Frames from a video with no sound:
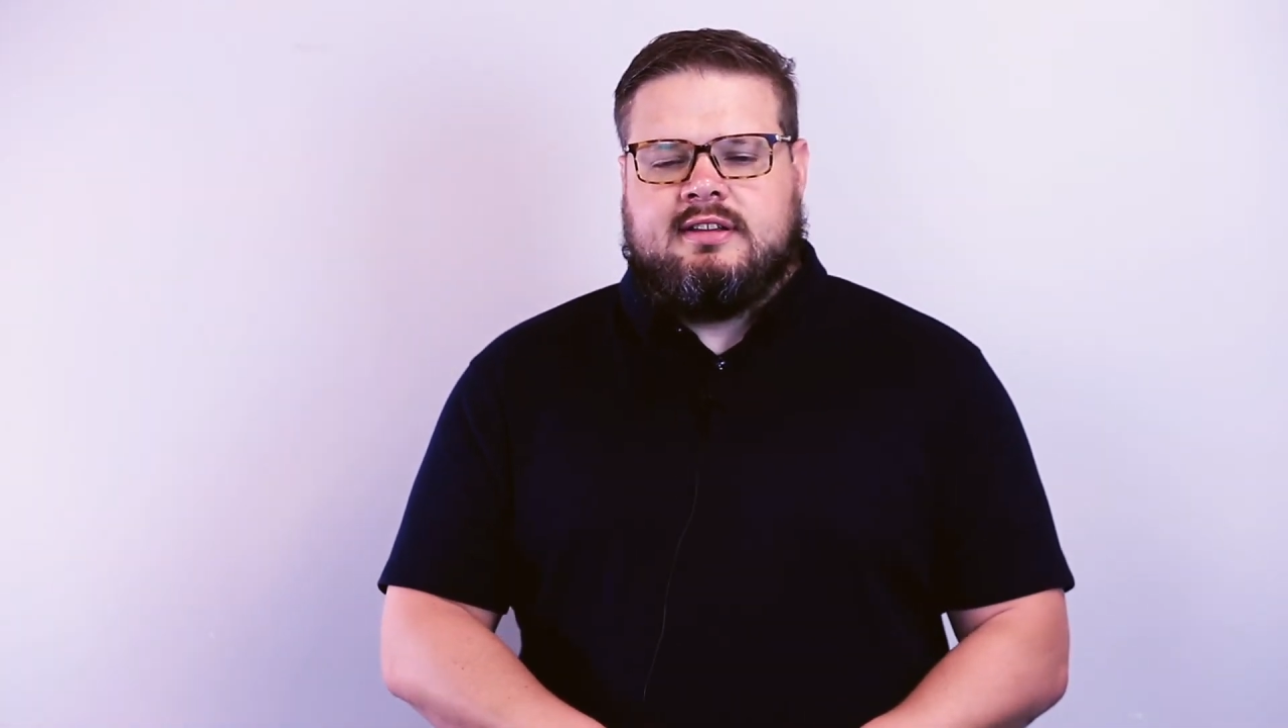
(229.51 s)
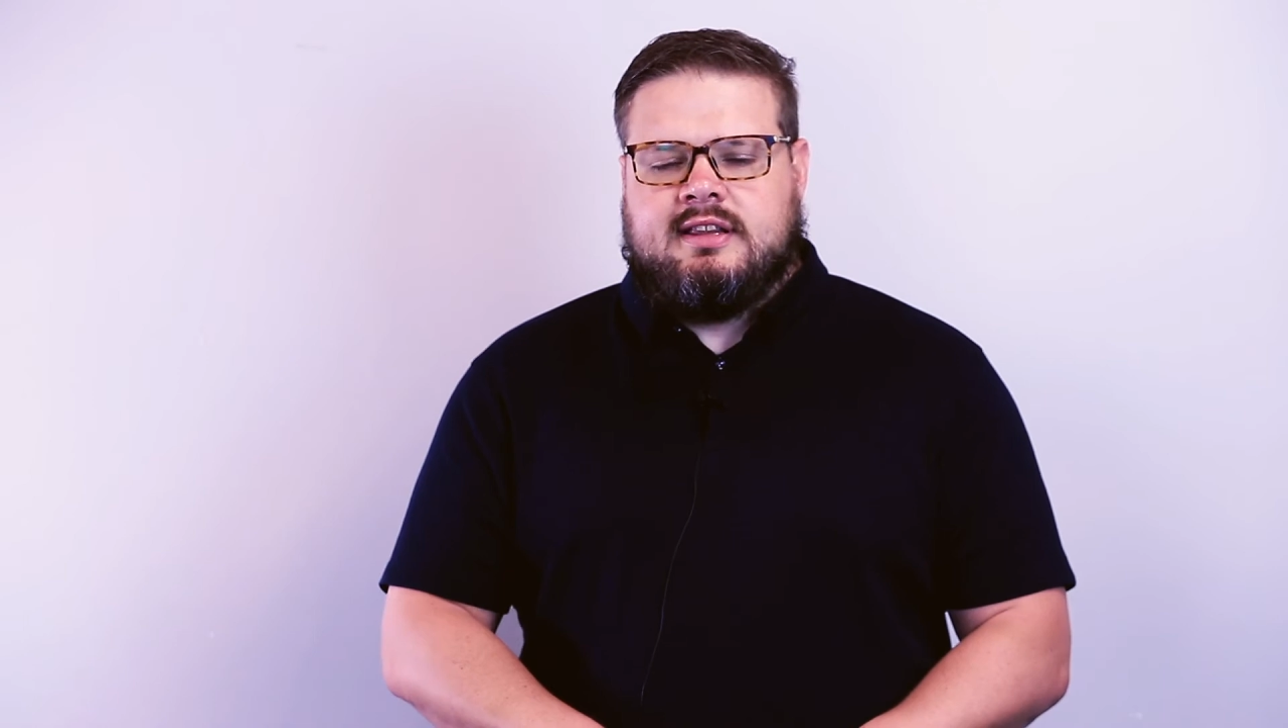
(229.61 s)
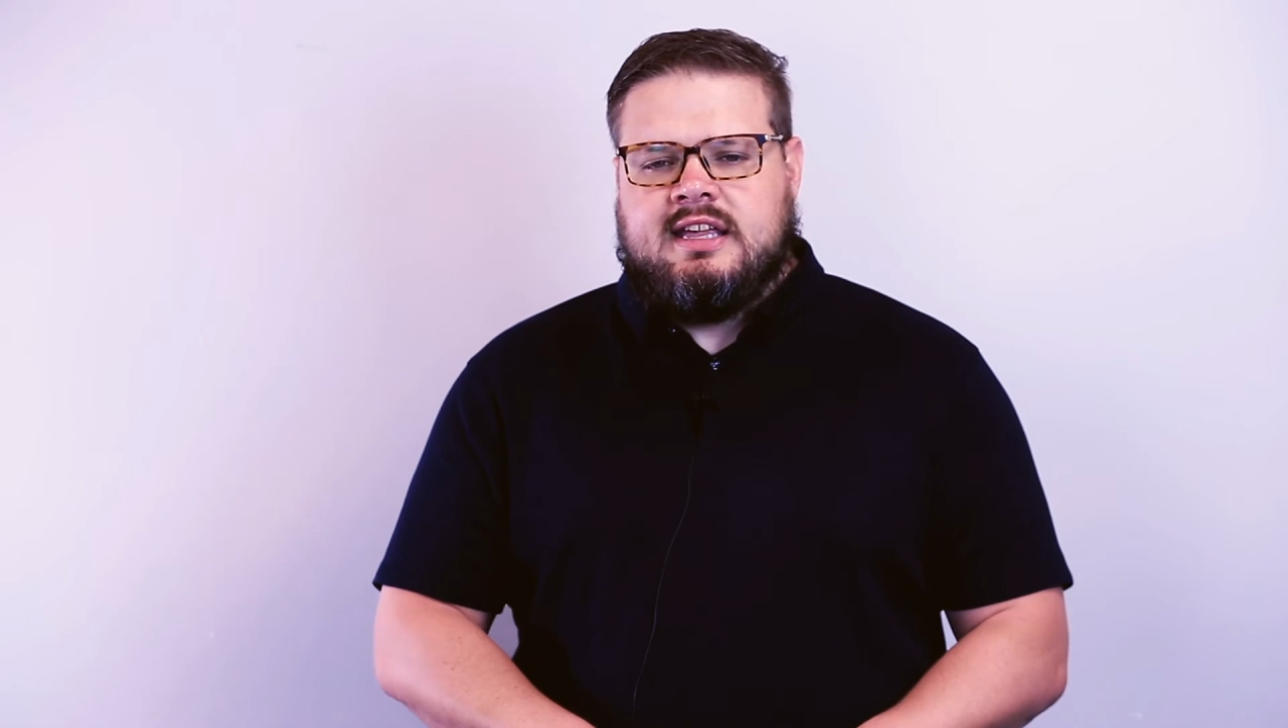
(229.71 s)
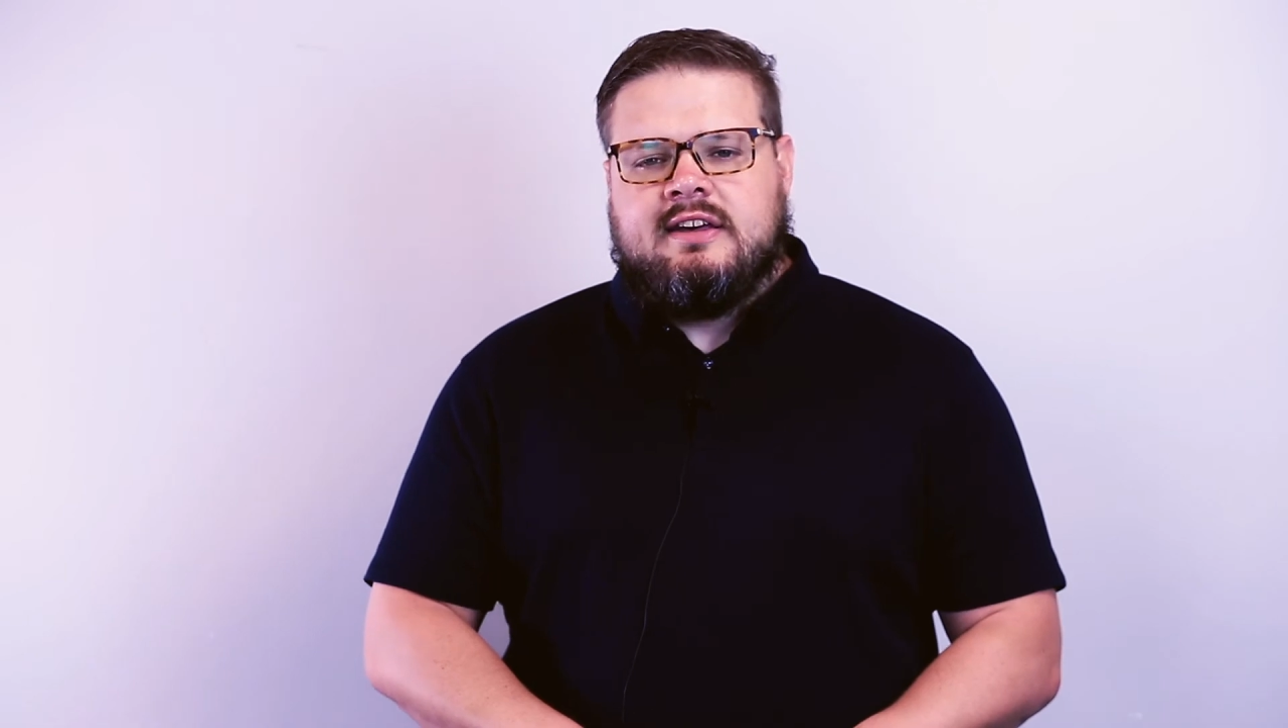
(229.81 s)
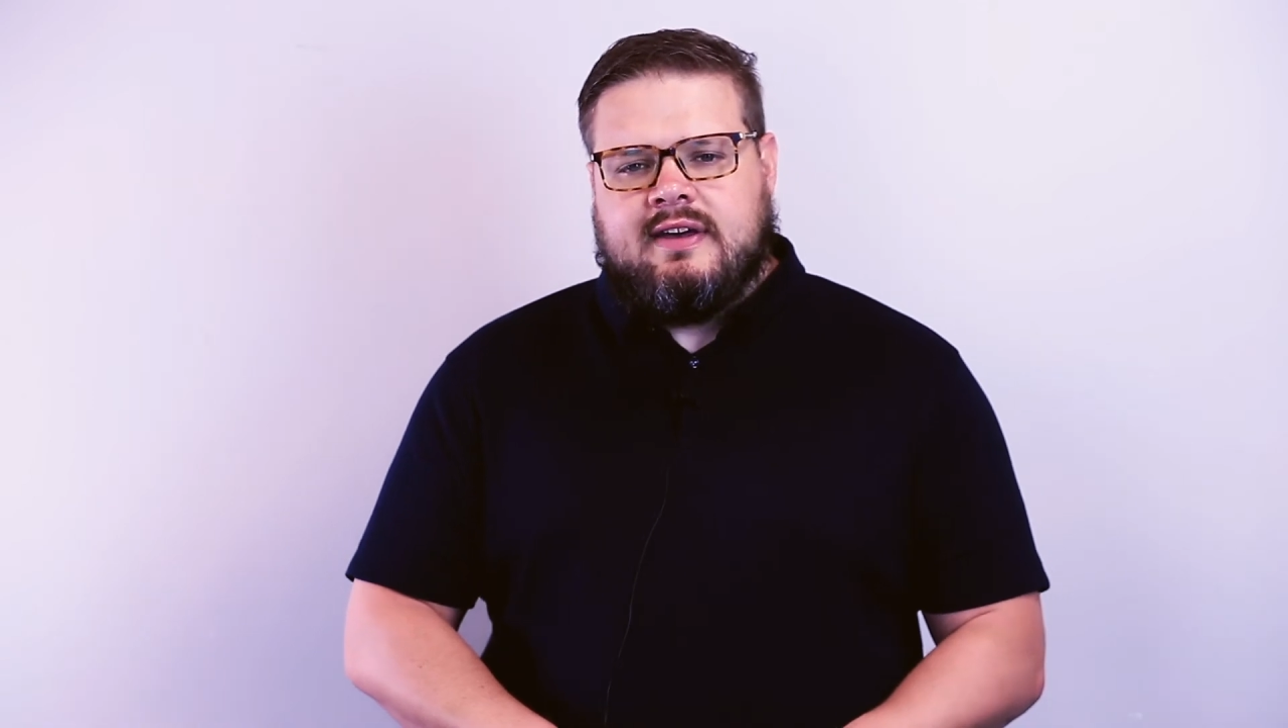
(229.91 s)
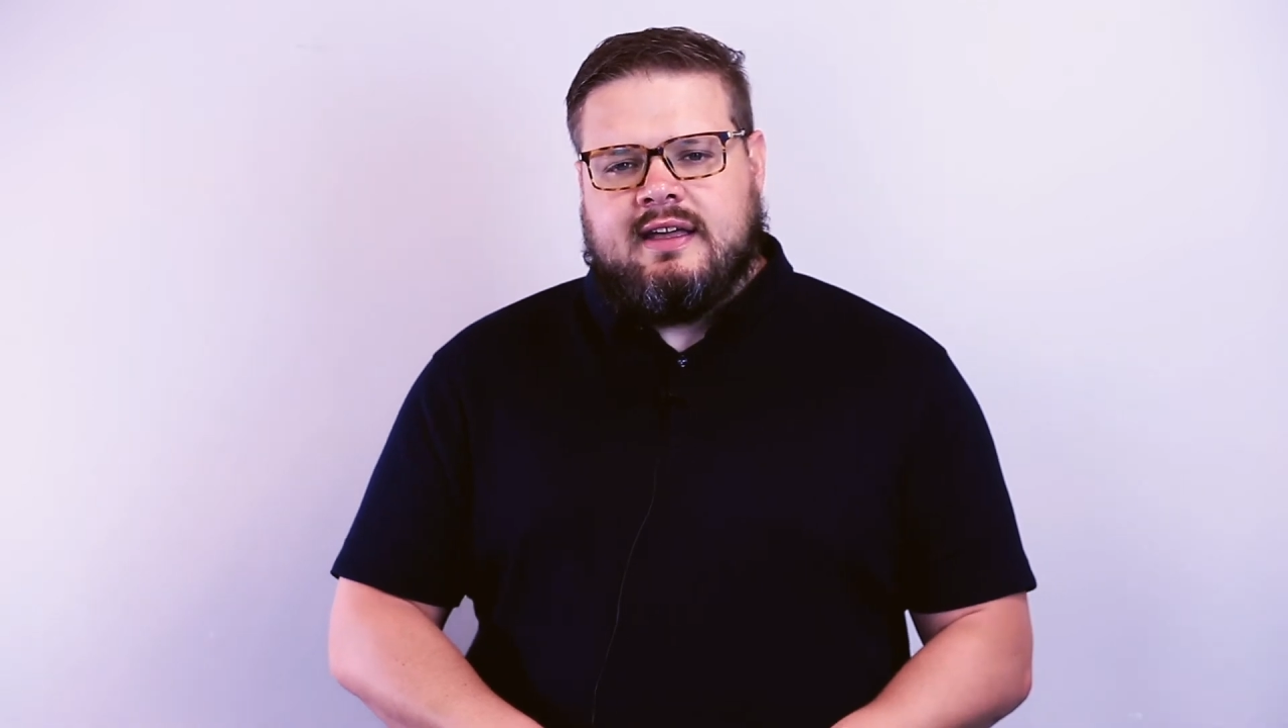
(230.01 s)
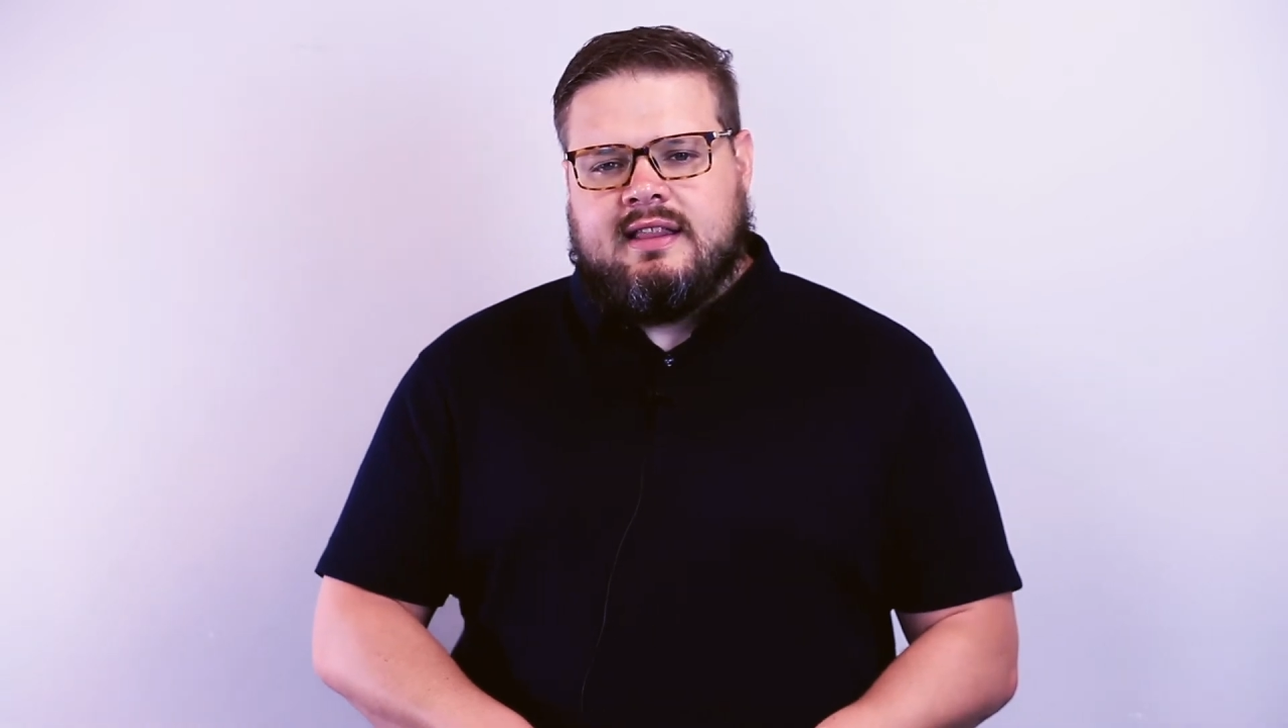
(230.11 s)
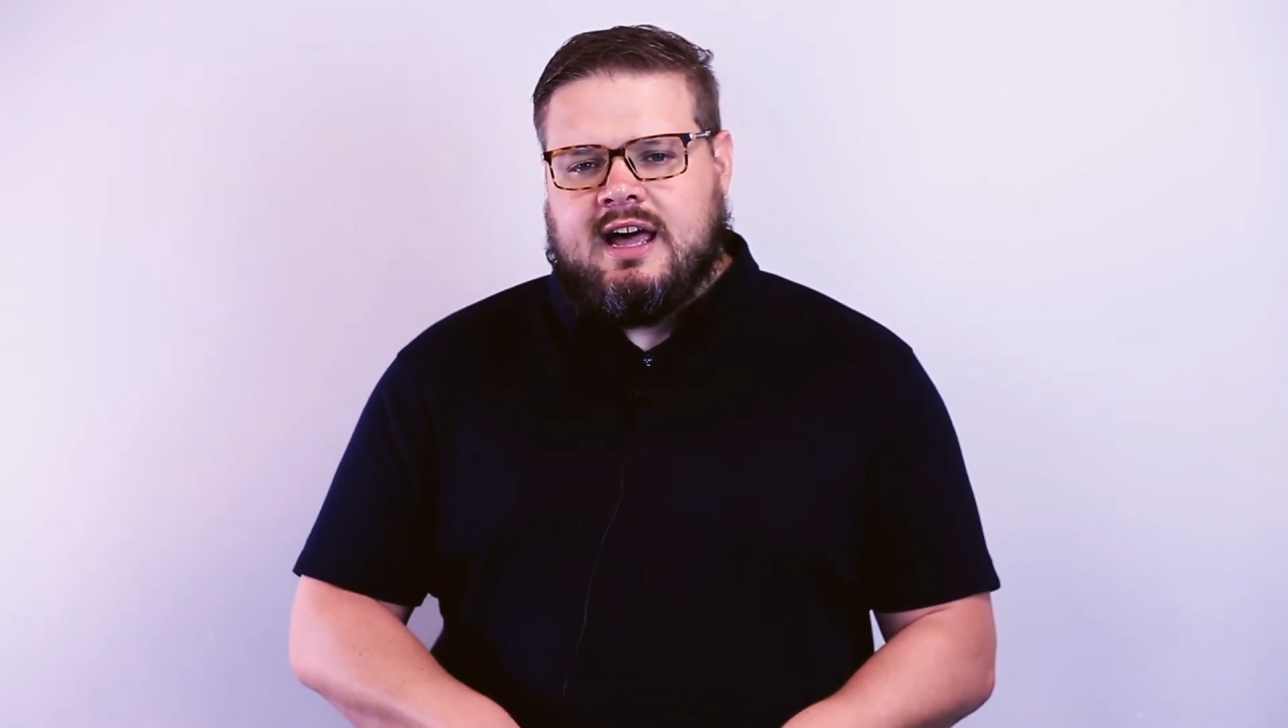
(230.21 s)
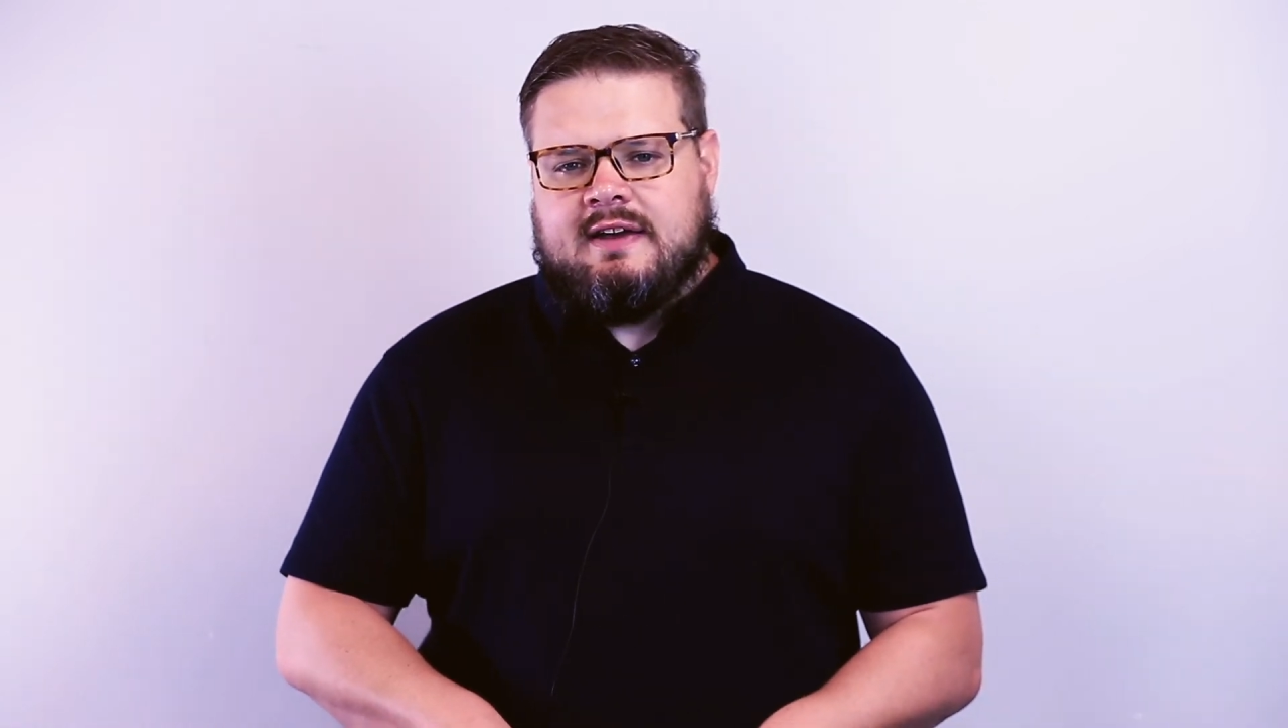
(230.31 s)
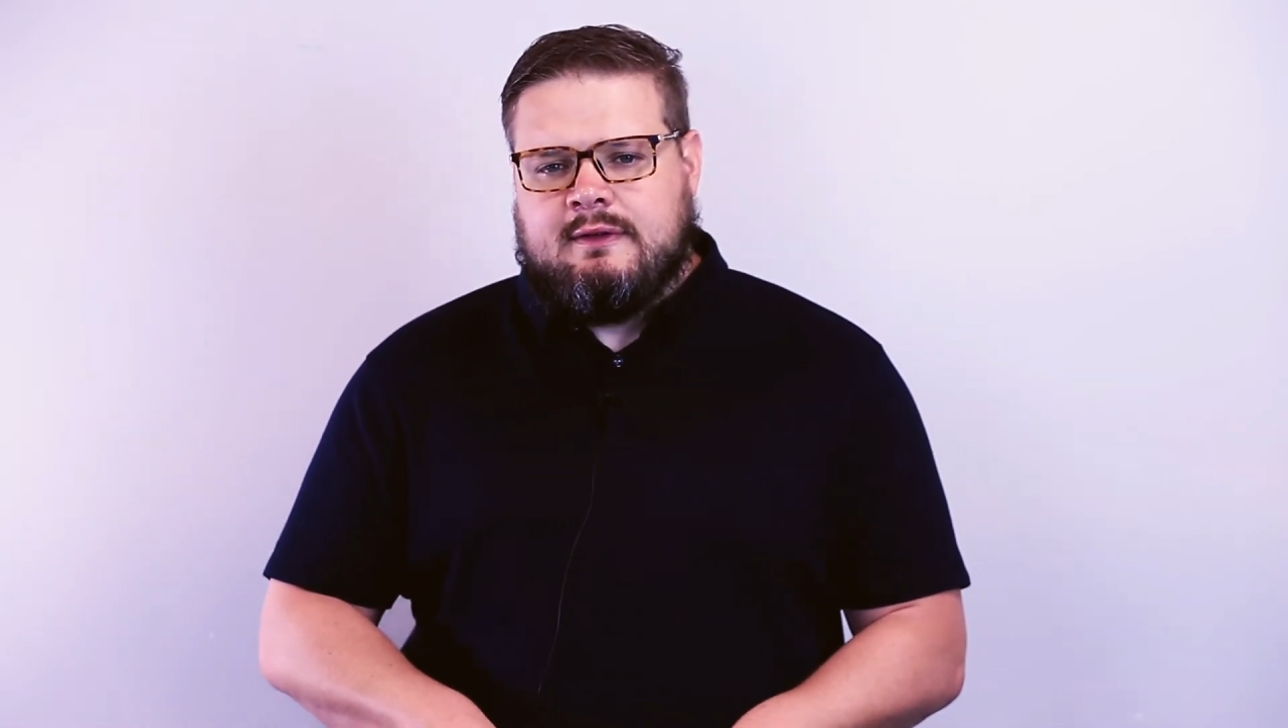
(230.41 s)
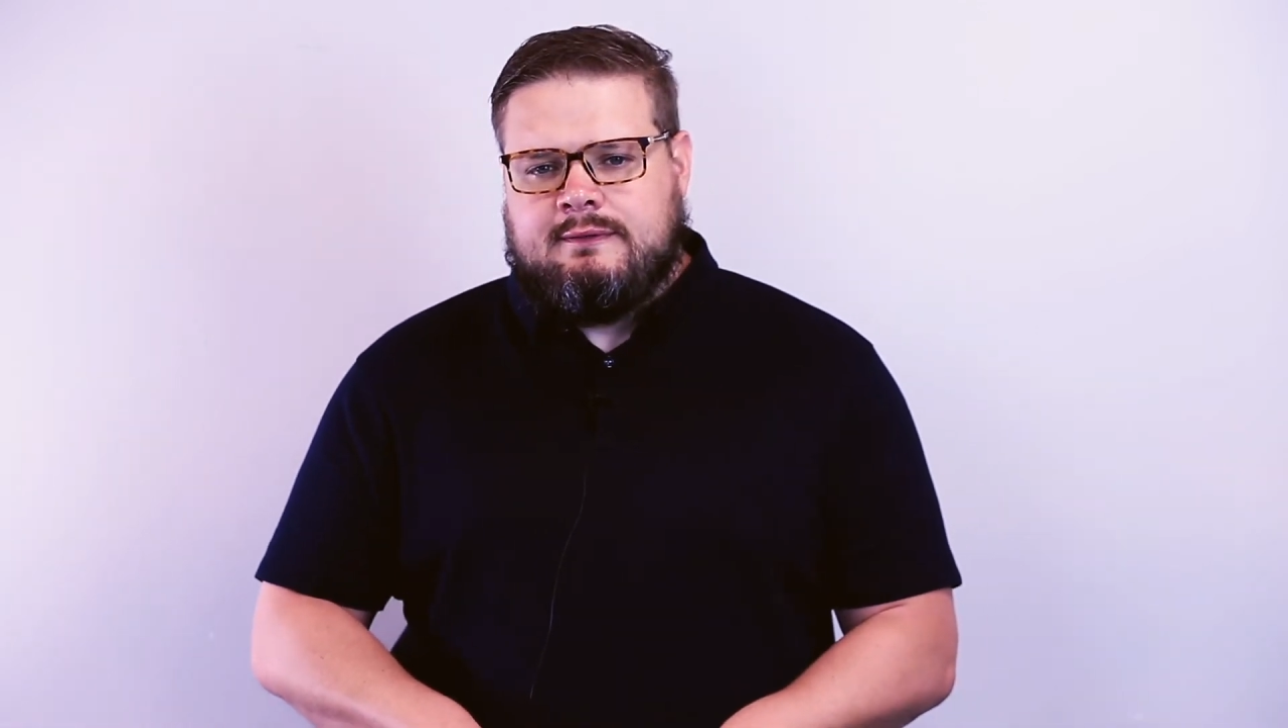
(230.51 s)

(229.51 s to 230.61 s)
live a life